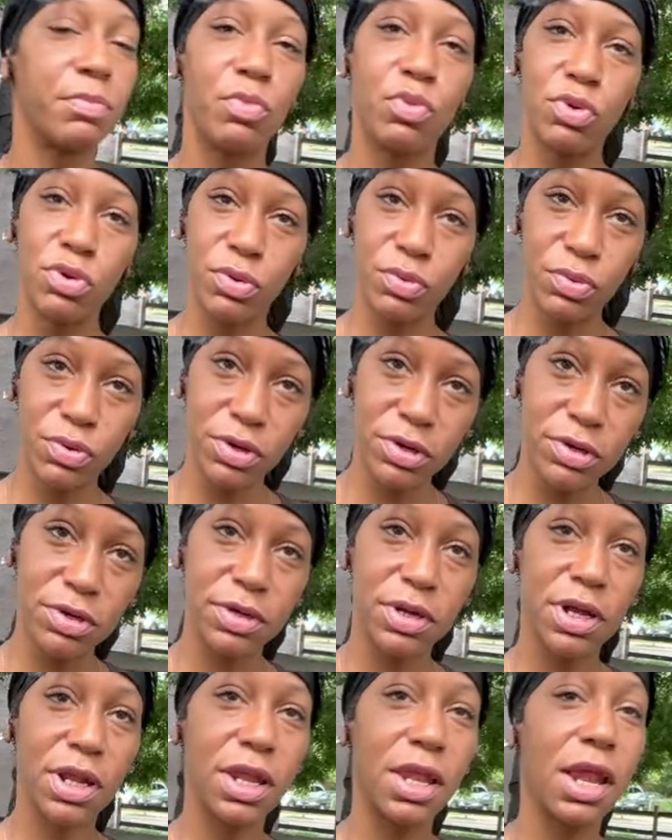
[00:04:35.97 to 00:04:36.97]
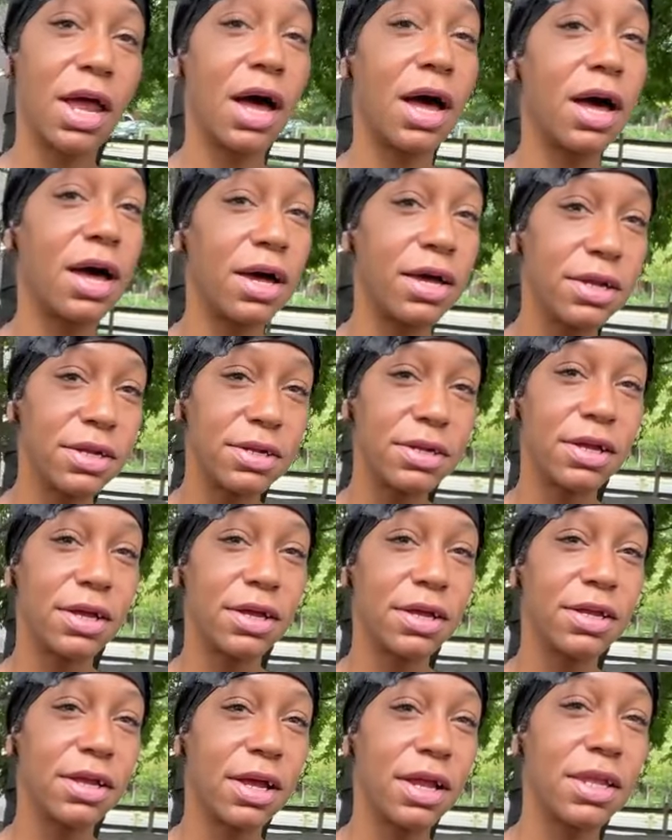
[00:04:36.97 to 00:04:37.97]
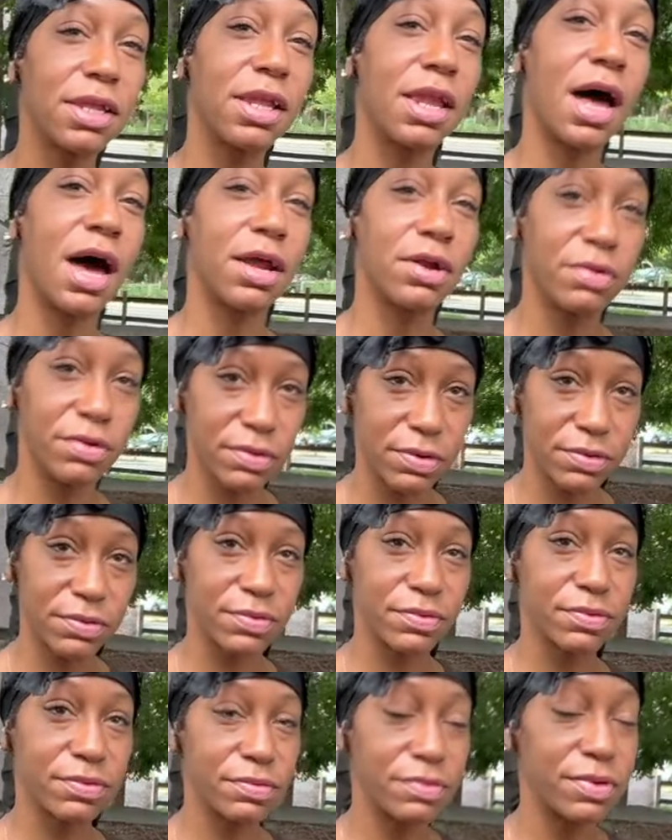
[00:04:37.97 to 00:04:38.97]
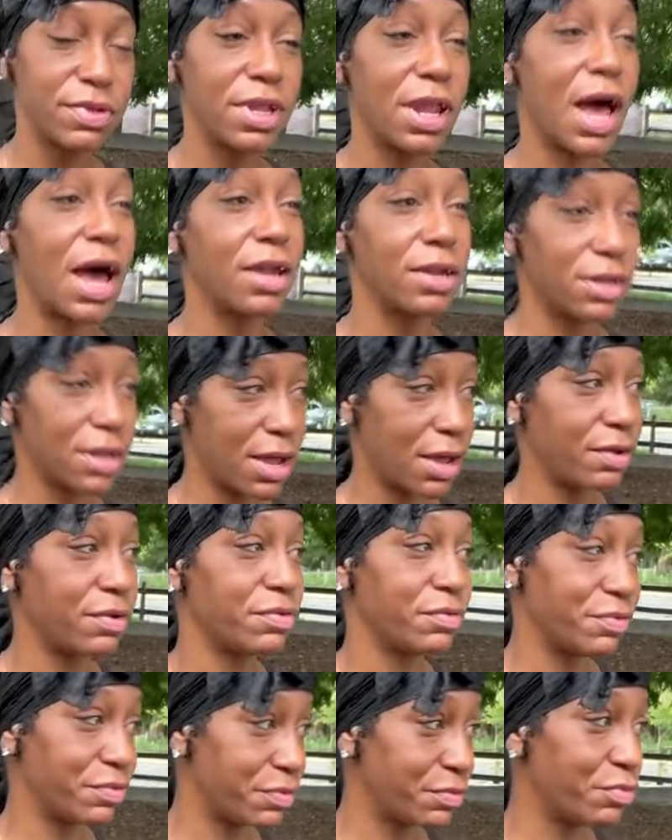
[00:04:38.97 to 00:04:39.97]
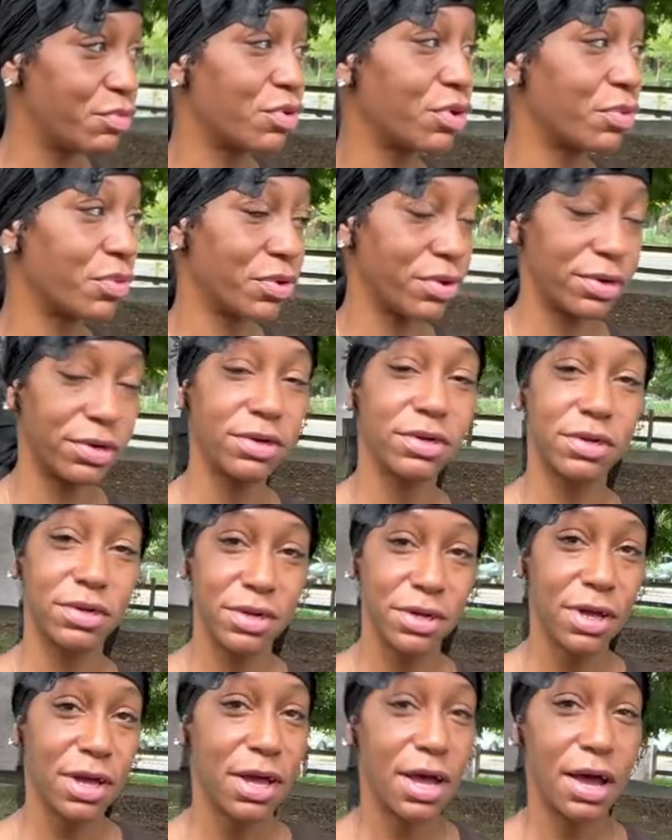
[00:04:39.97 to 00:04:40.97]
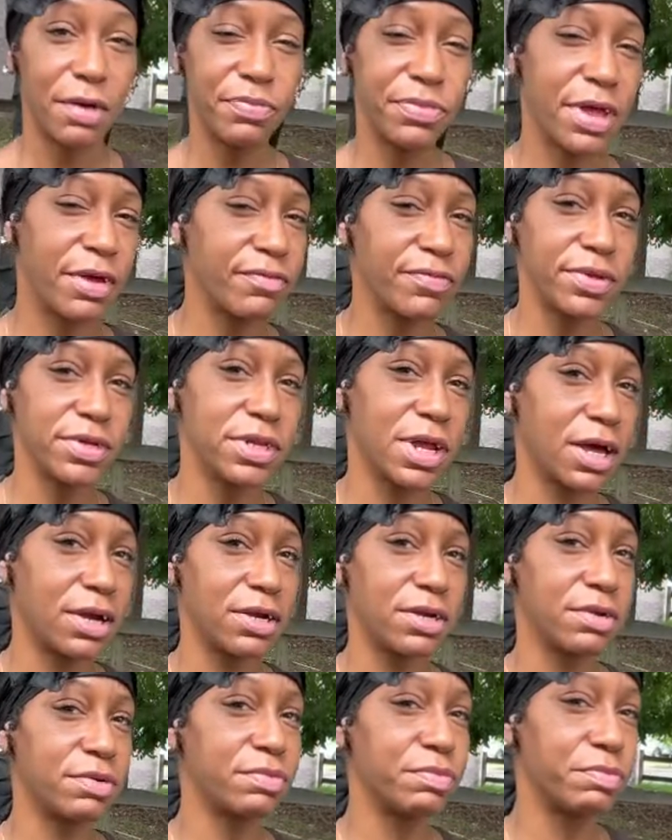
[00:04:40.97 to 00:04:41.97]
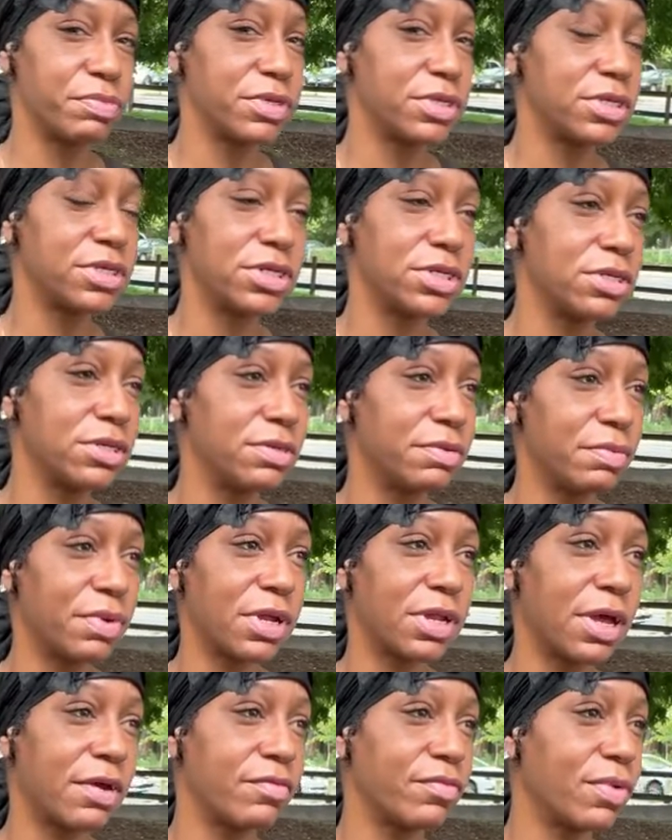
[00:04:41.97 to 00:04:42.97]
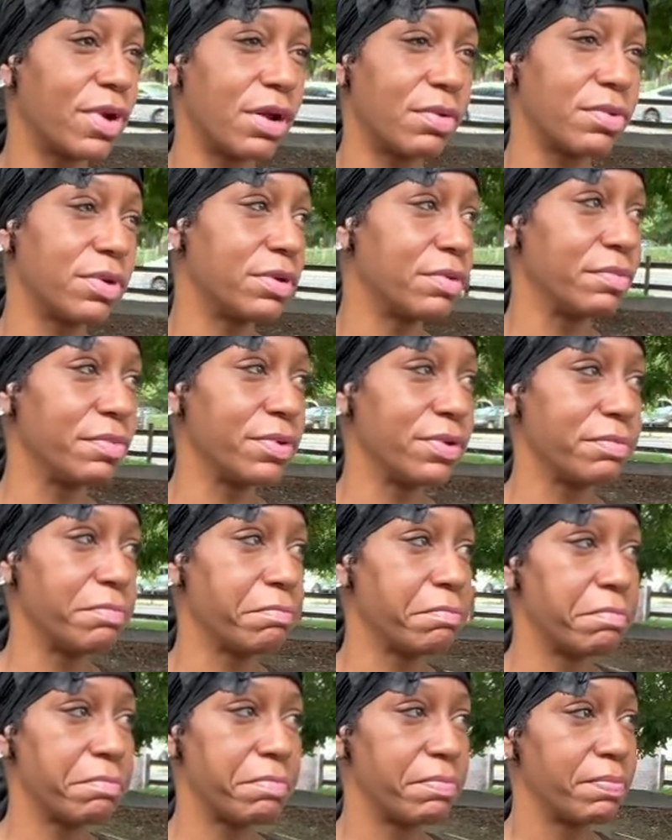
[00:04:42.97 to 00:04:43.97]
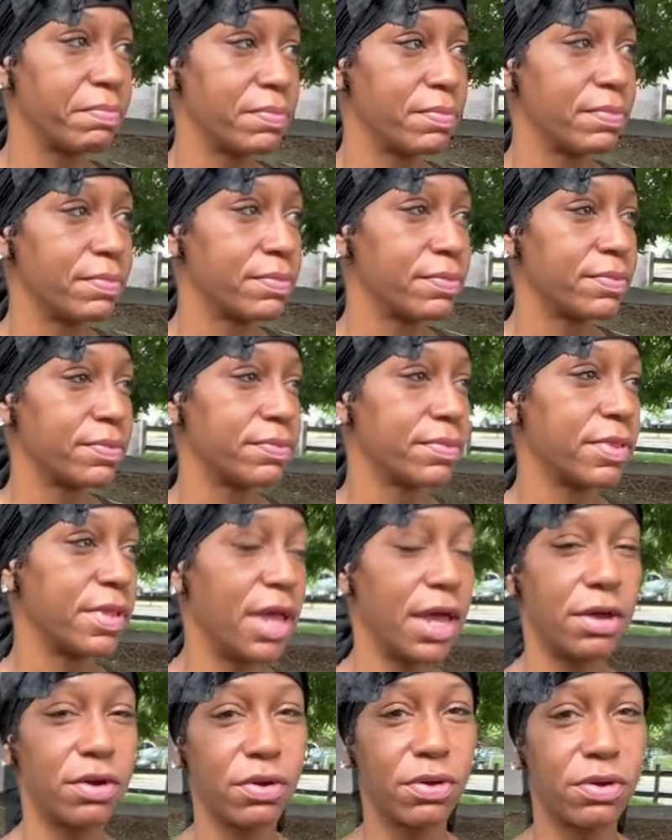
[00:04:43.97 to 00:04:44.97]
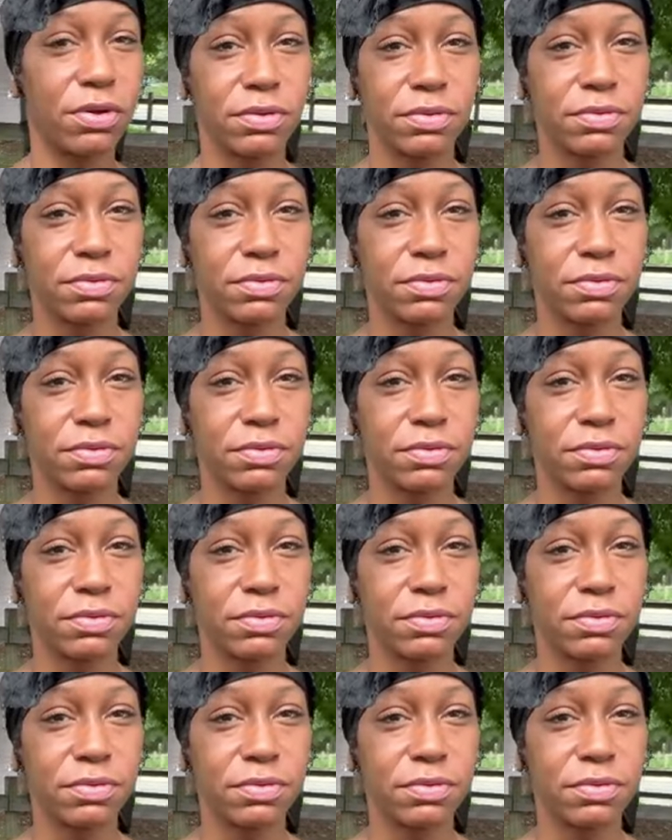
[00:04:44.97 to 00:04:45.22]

More work. A lot more work. I'm definitely not in a position in my life where I want to be at all.